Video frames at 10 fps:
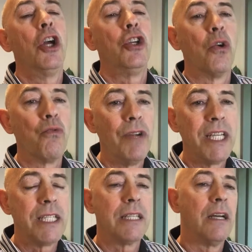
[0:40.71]
your
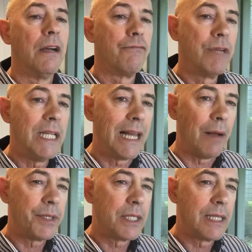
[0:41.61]
risk of
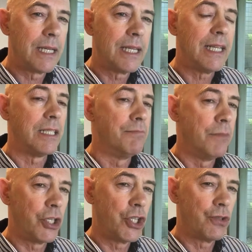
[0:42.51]
relapse is
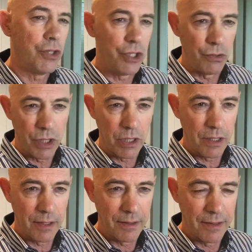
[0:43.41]
much reduced.
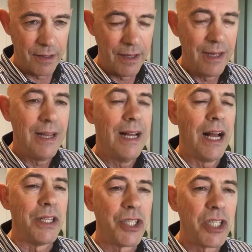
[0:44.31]

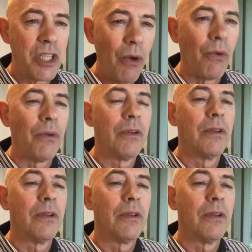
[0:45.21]
And so,